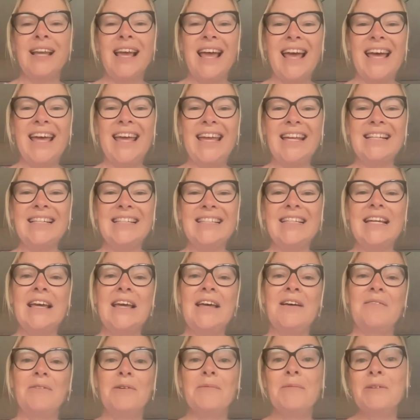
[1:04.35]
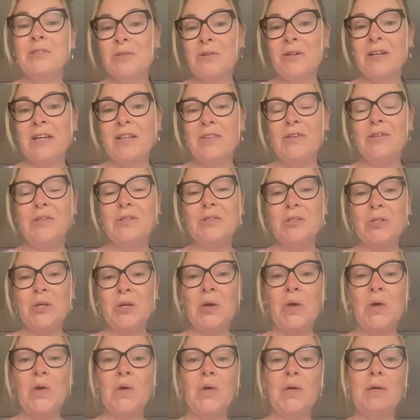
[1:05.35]
And when we talk in those
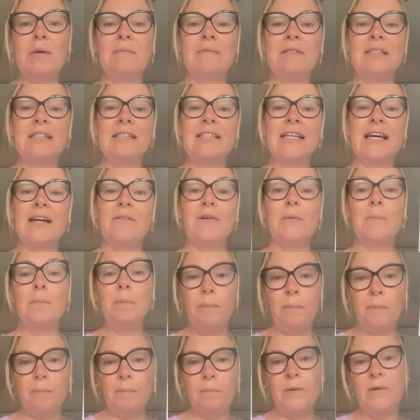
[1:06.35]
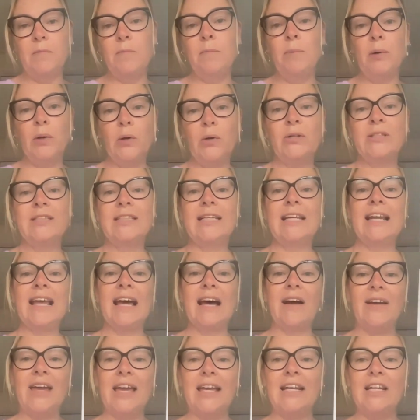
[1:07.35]
terms, it's like we're blocked in
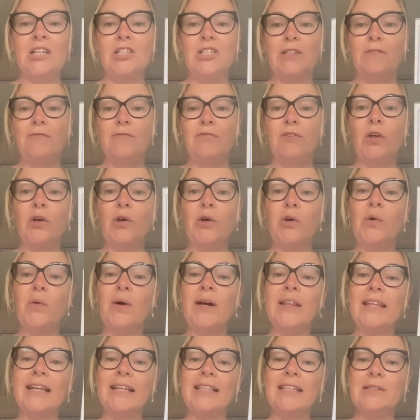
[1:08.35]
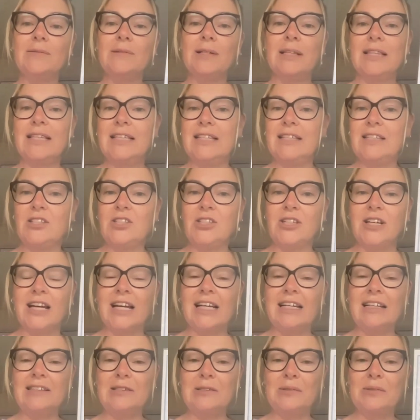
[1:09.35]
our energy flow. And that's what this
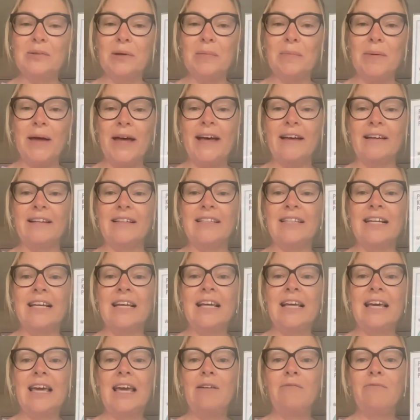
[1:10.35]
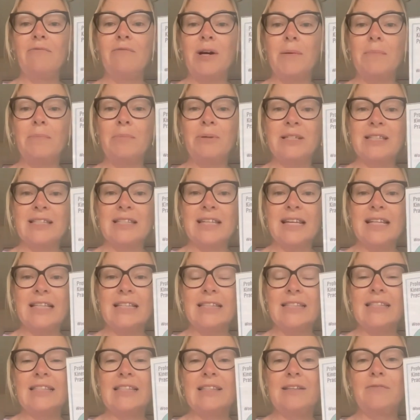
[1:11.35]
chart is all about. It
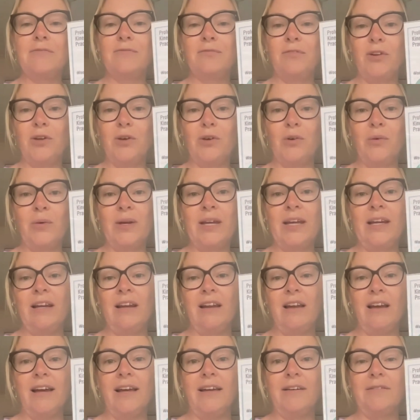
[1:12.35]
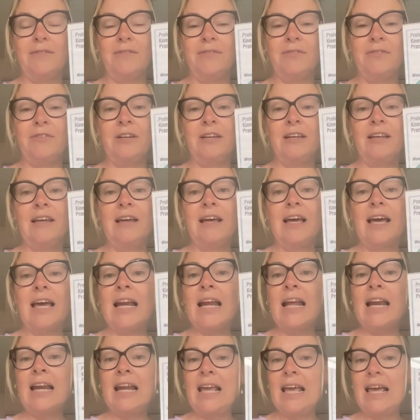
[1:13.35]
represents the flow in life. And
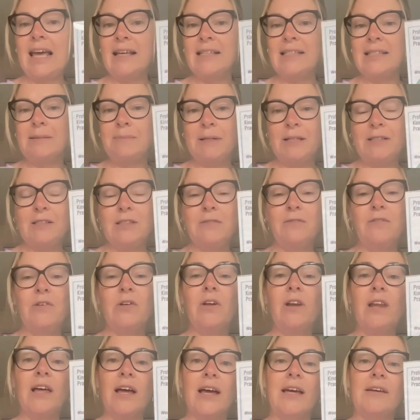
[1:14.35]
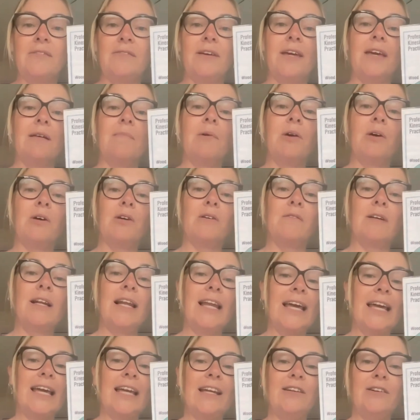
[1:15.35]
any aspect of your life can be
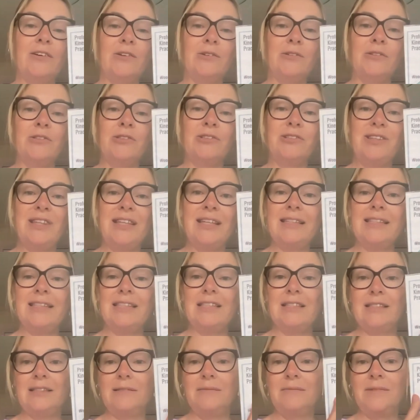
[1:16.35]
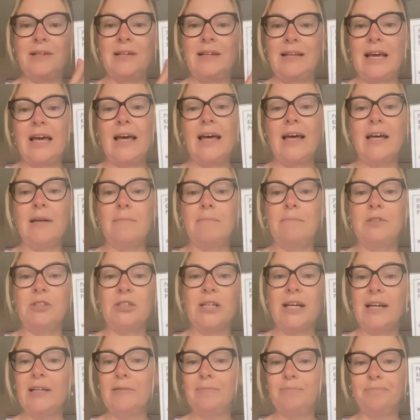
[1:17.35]
overlaid onto this
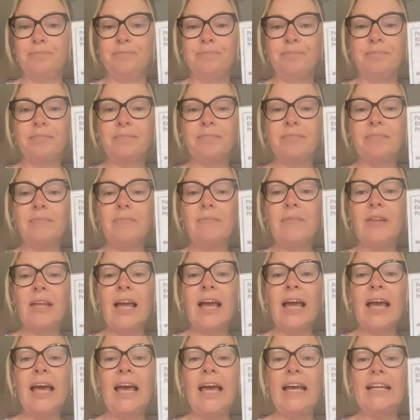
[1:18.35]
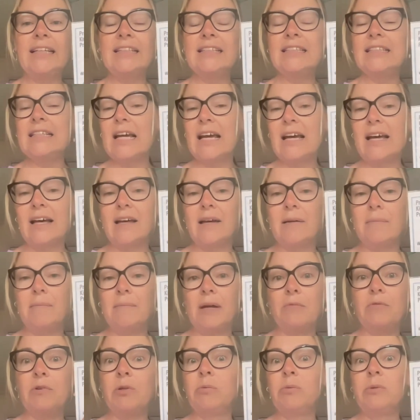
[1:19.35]
chart and
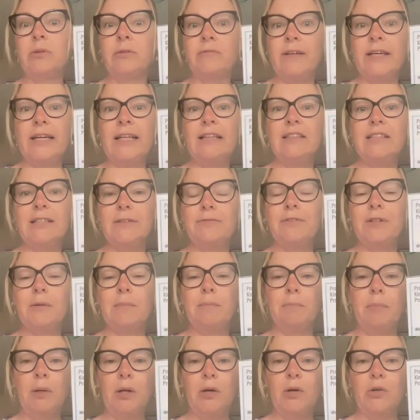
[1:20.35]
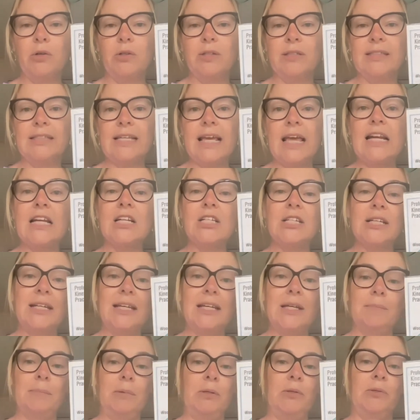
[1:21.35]
will reveal different blocks,
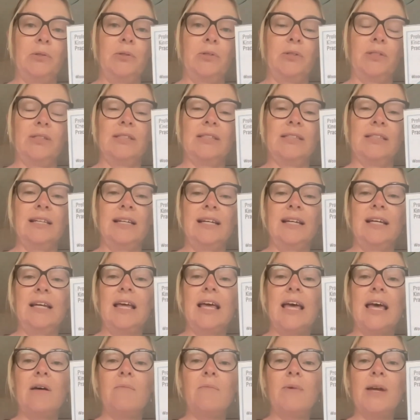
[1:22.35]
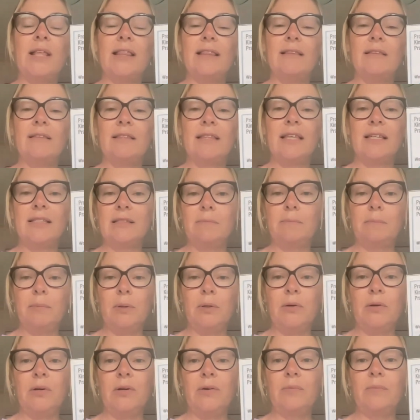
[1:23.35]
energetic blocks. And when there's a
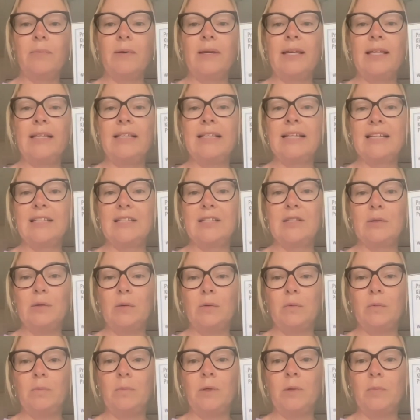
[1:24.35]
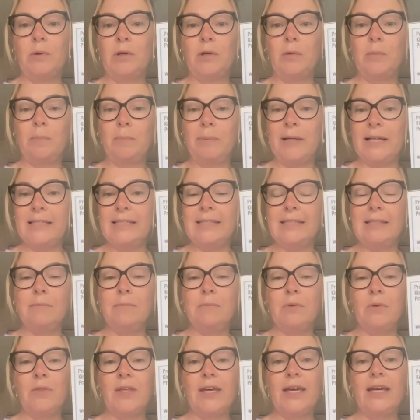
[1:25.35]
block, we put a plus
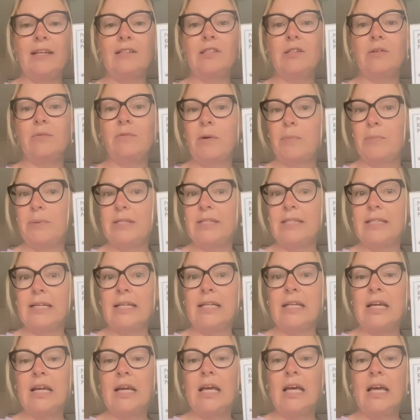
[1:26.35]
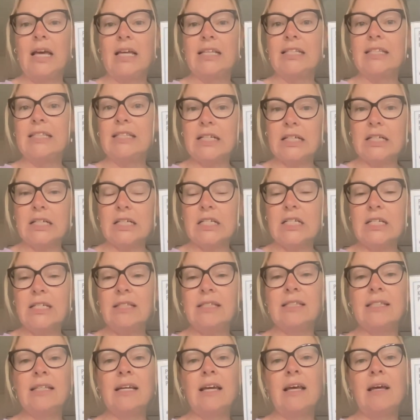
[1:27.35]
symbol there to represent a
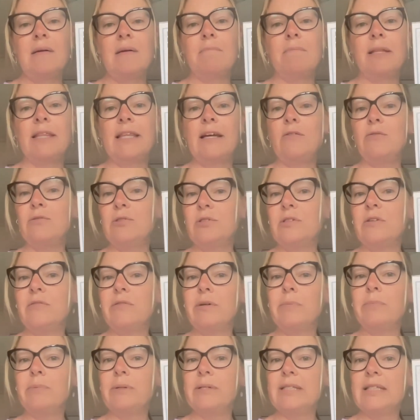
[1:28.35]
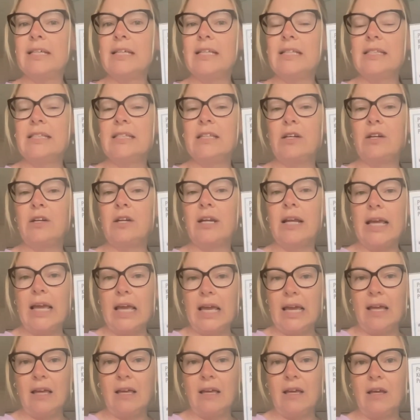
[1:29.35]
stuckness, but that also represents an
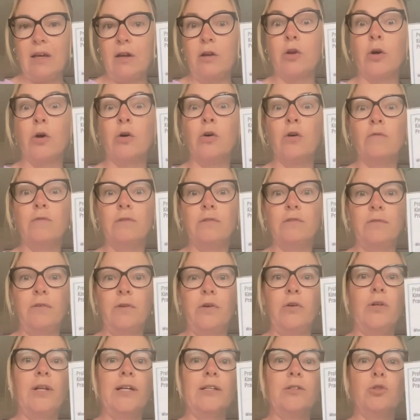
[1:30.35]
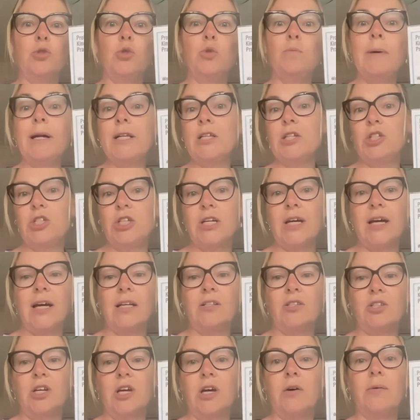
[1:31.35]
overflow, like too much
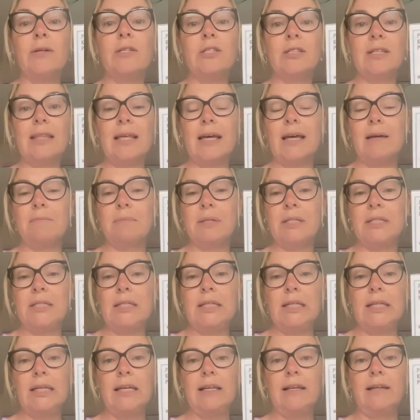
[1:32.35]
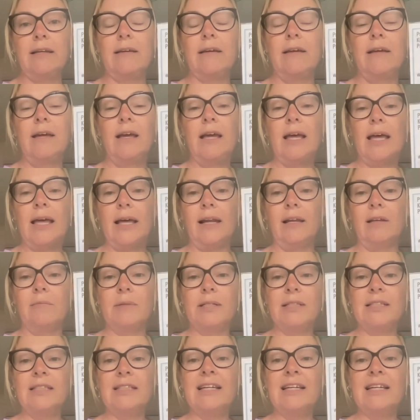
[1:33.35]
charge going to that particular element.